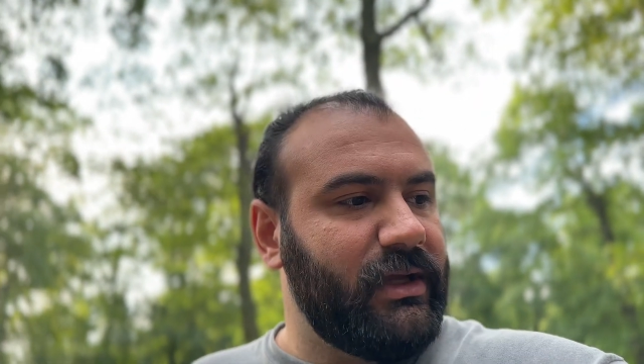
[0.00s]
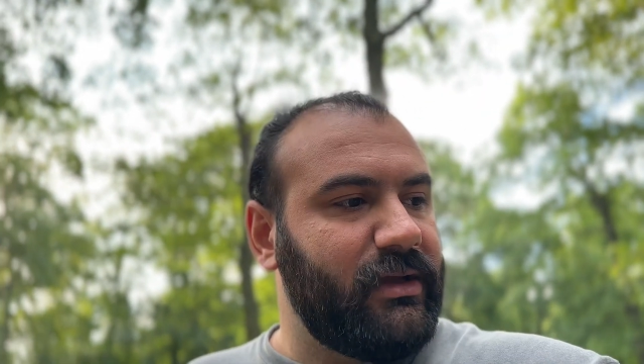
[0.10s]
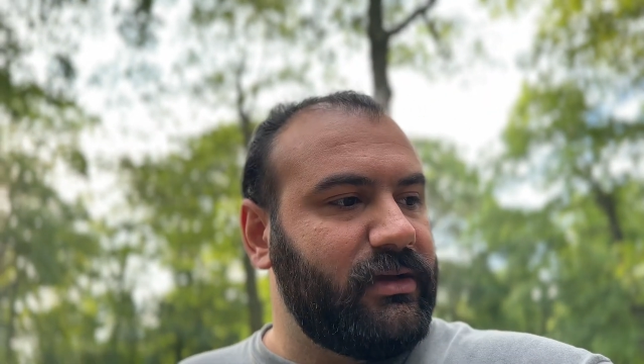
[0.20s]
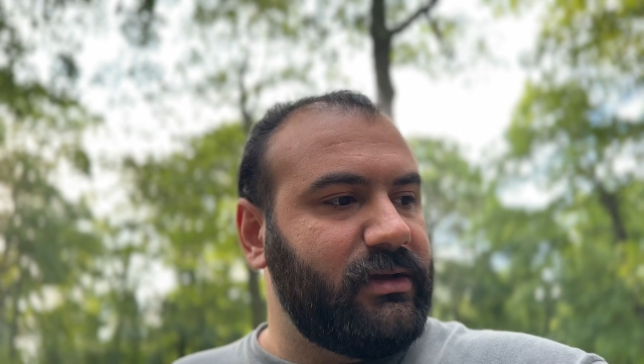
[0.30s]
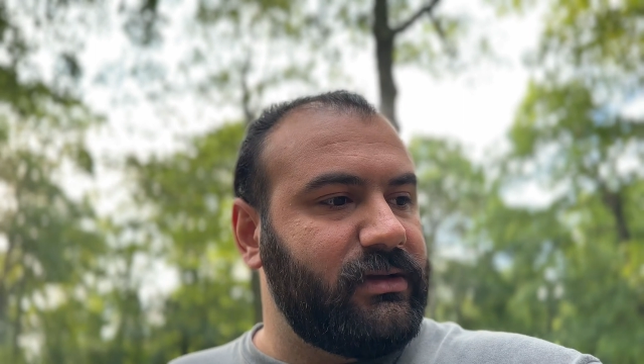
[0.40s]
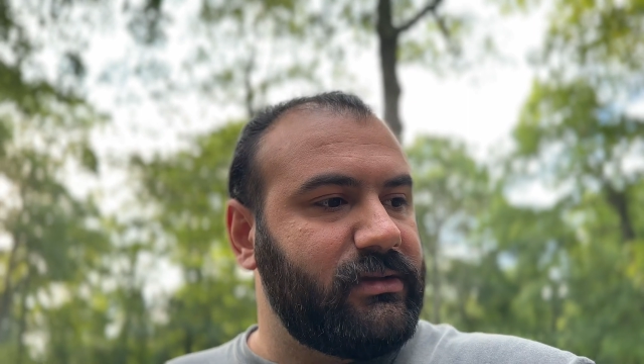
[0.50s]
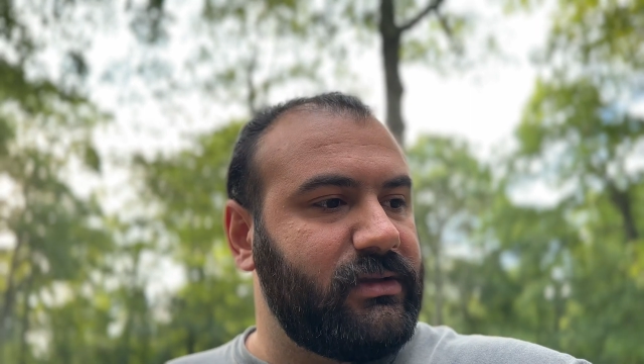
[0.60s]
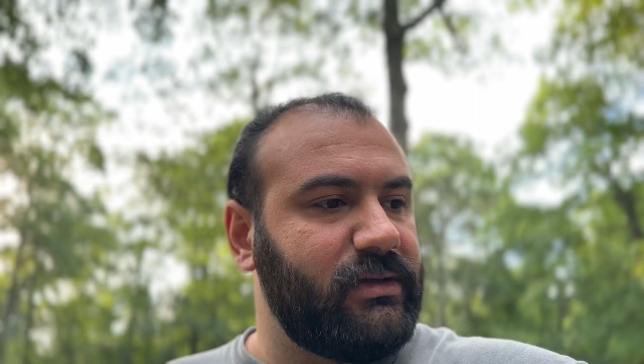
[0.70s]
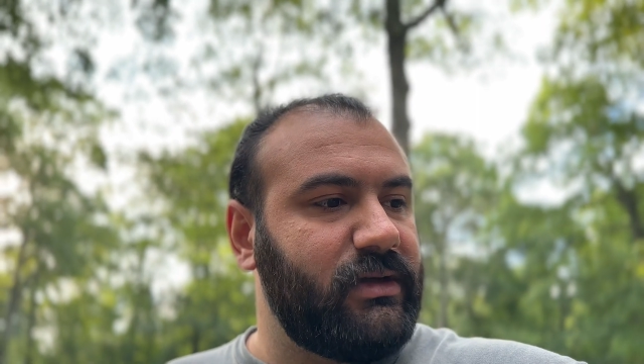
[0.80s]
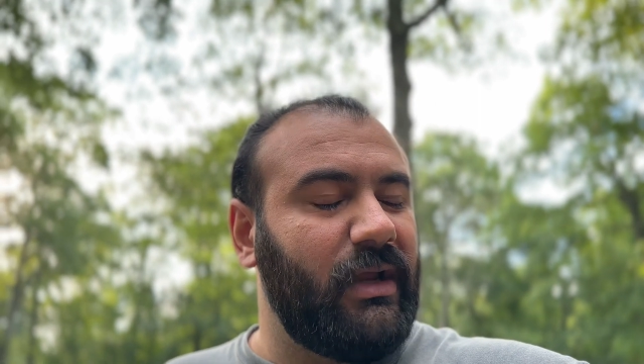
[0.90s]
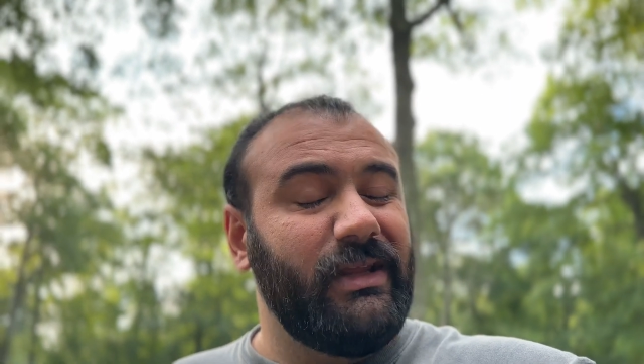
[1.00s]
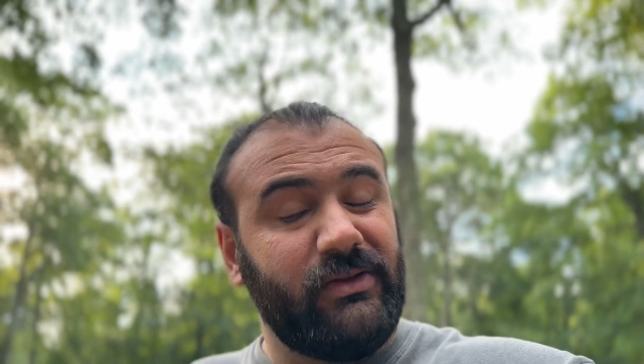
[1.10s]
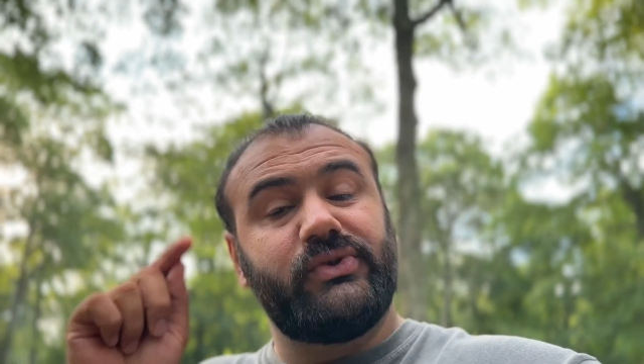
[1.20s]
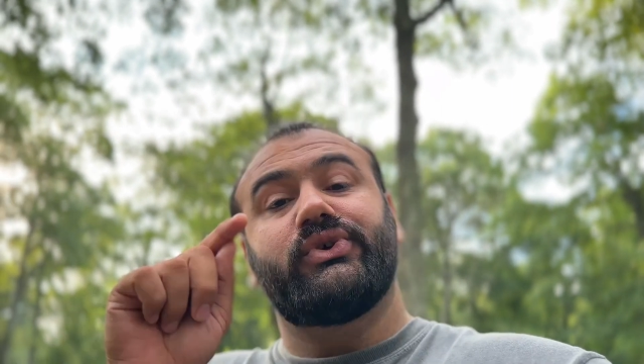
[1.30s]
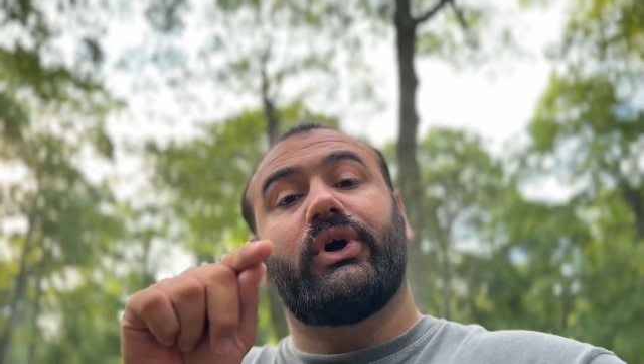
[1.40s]
and I need
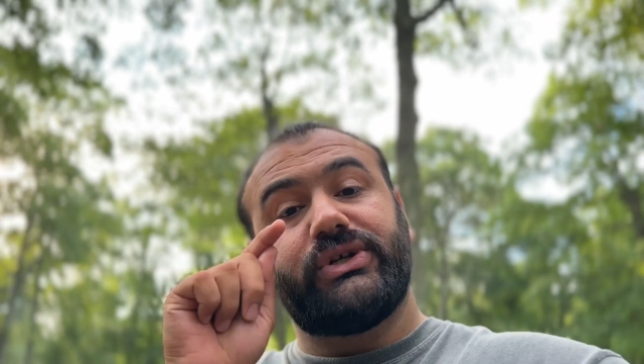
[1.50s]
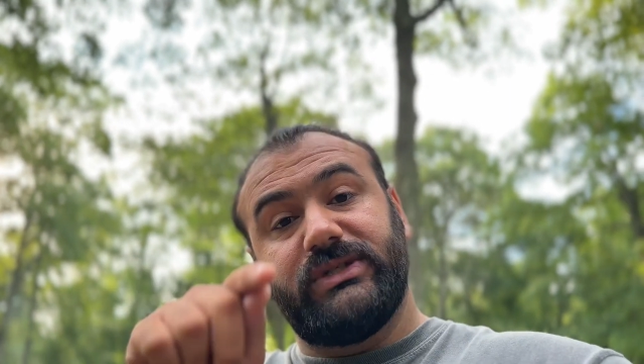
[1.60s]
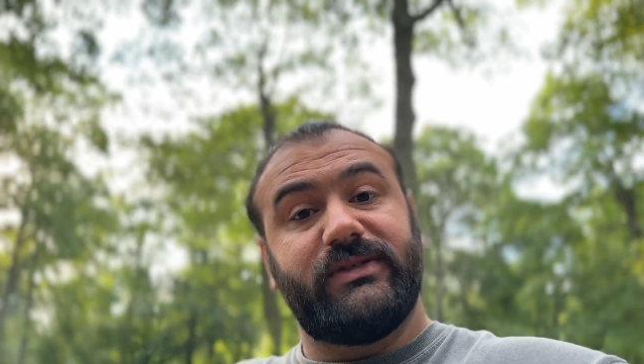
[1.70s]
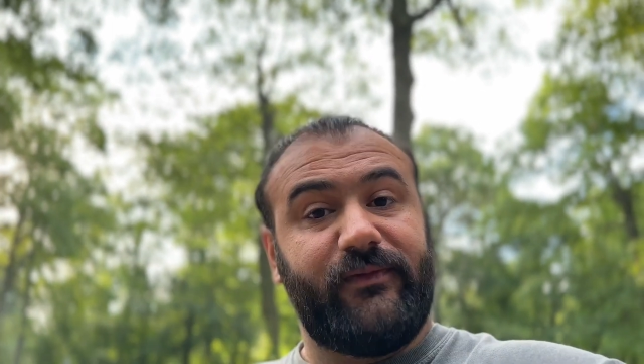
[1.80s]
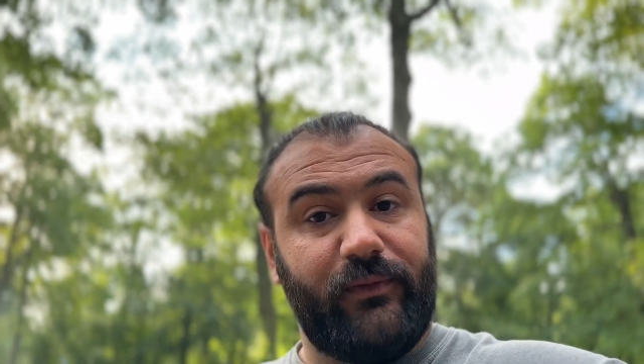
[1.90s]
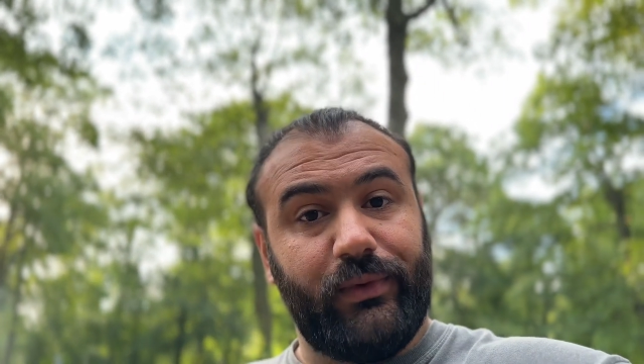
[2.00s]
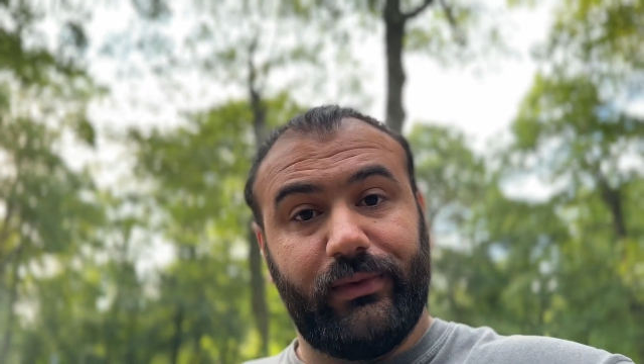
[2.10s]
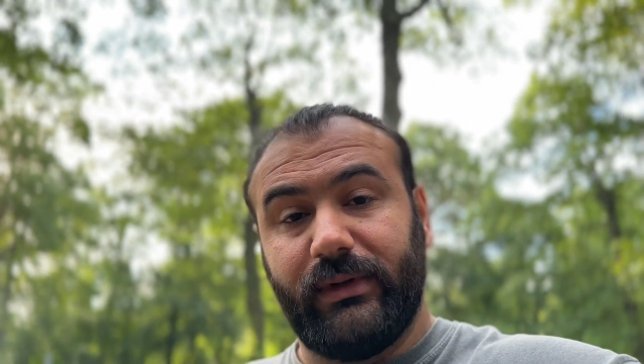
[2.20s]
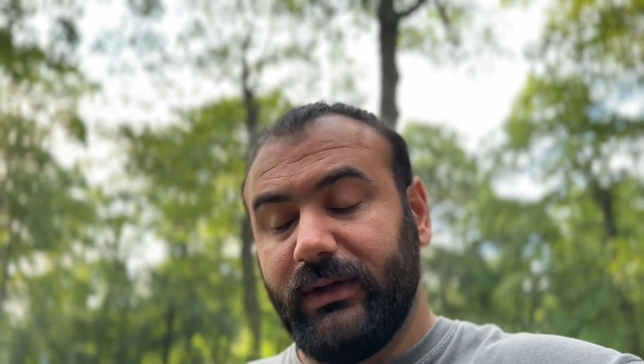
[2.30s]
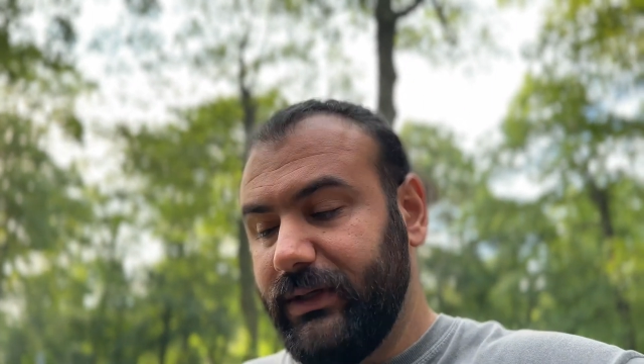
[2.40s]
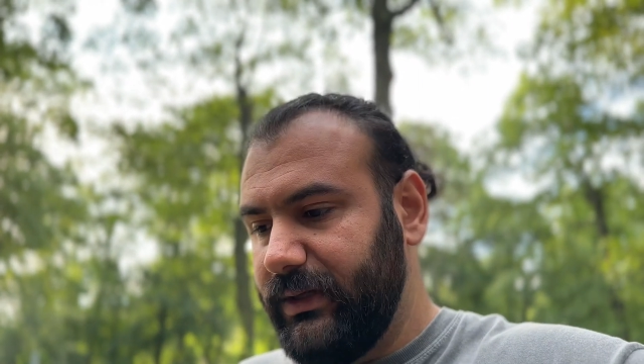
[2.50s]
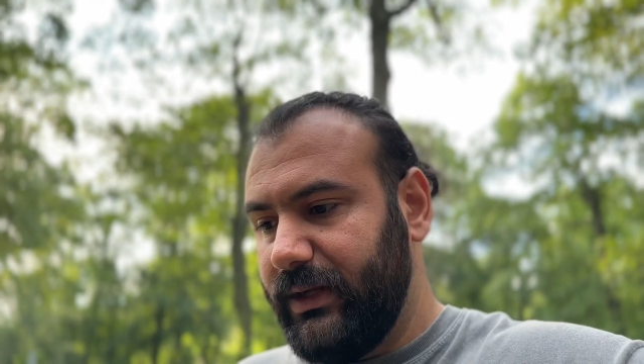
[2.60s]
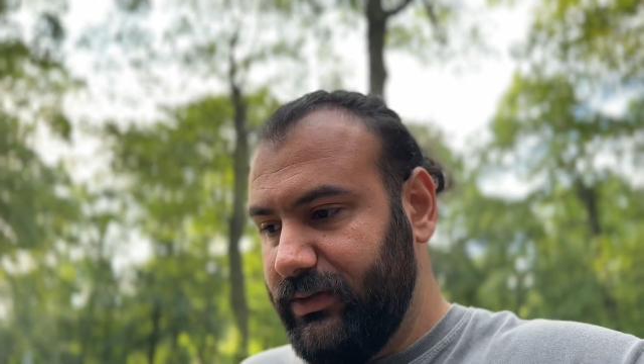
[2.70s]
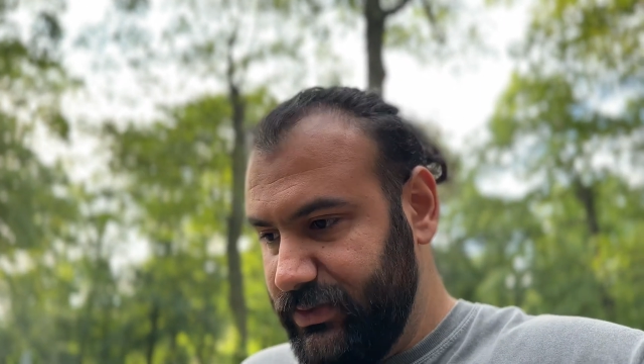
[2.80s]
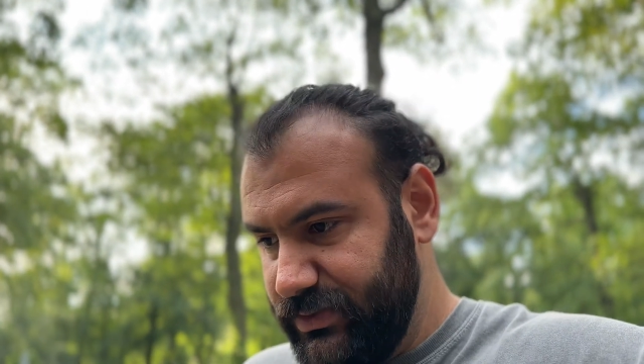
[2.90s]
to charge this phone
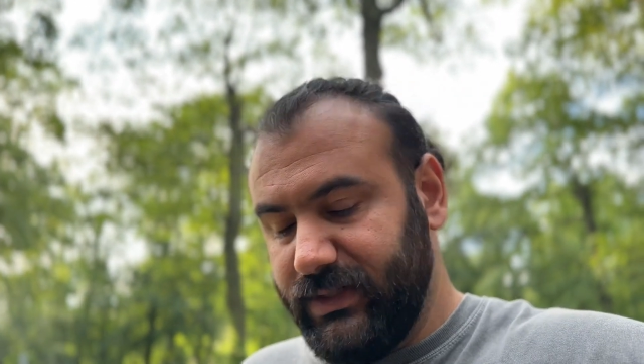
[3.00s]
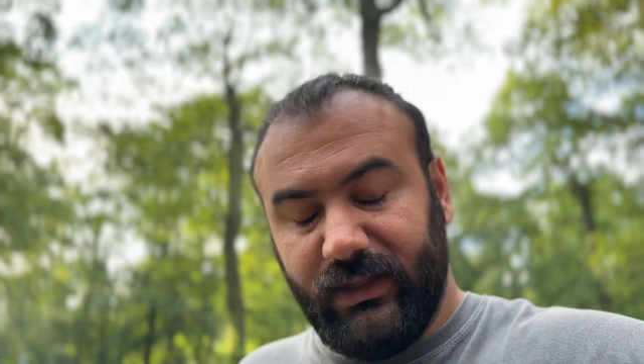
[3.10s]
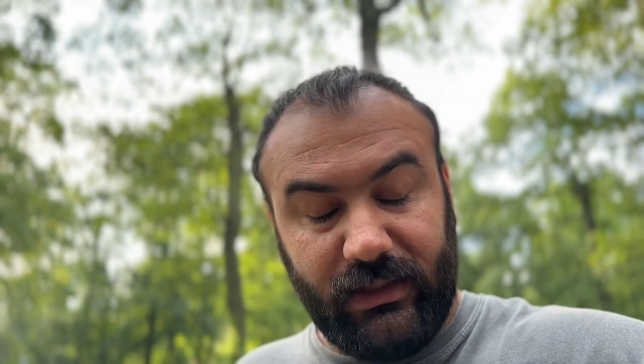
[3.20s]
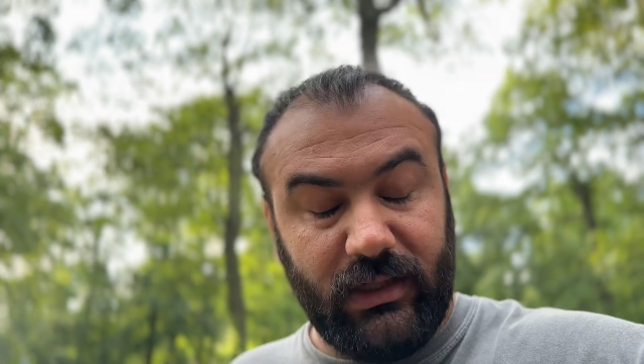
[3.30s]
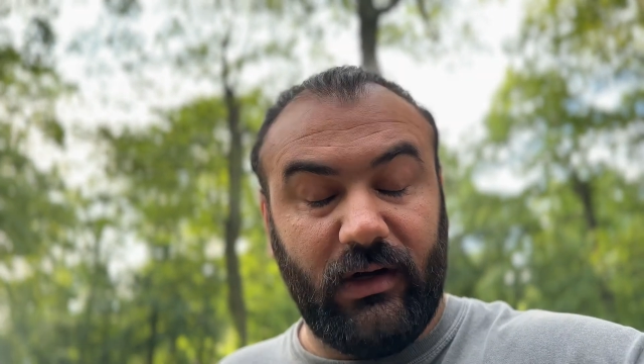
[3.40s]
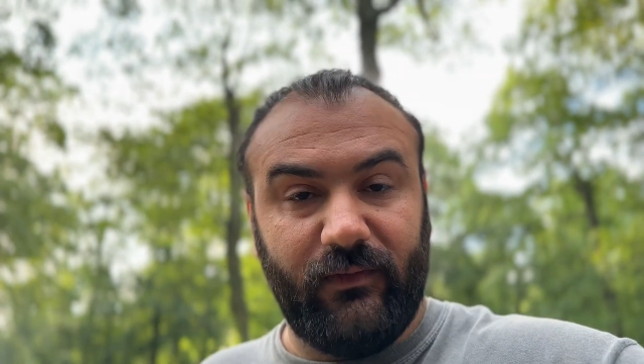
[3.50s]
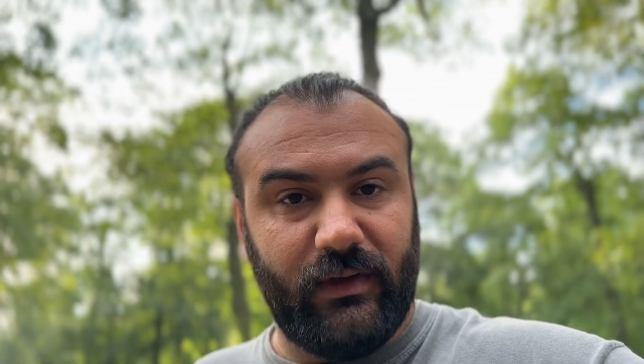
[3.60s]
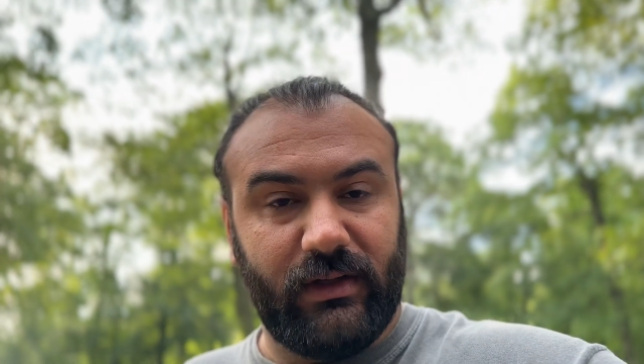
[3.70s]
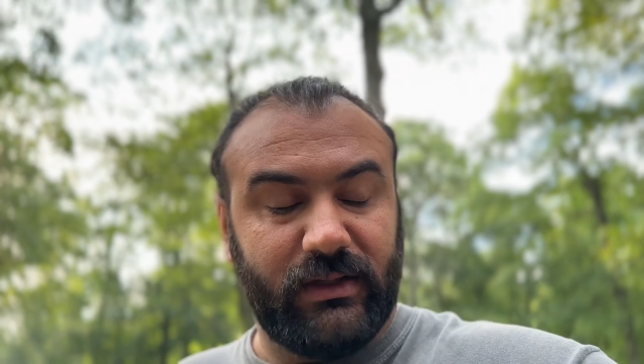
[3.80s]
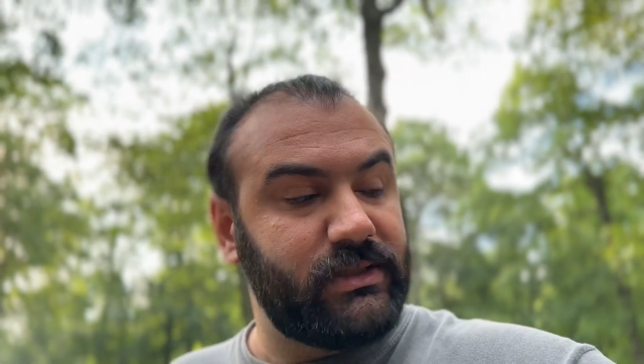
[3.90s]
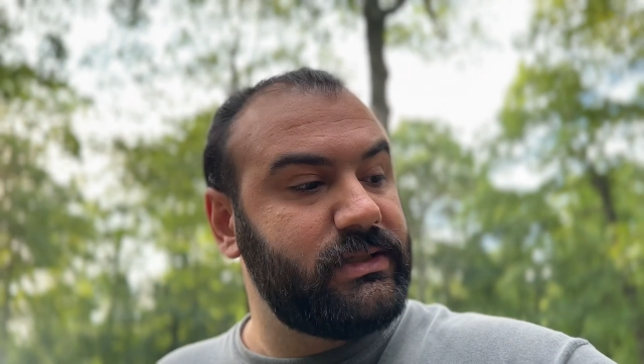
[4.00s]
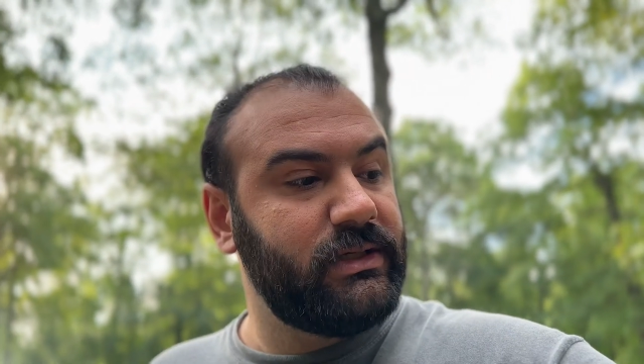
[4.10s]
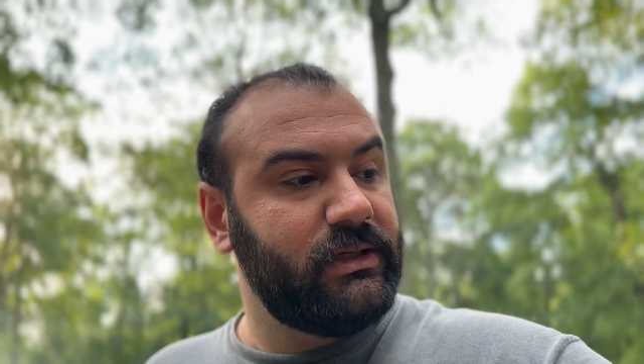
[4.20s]
and also need coffee because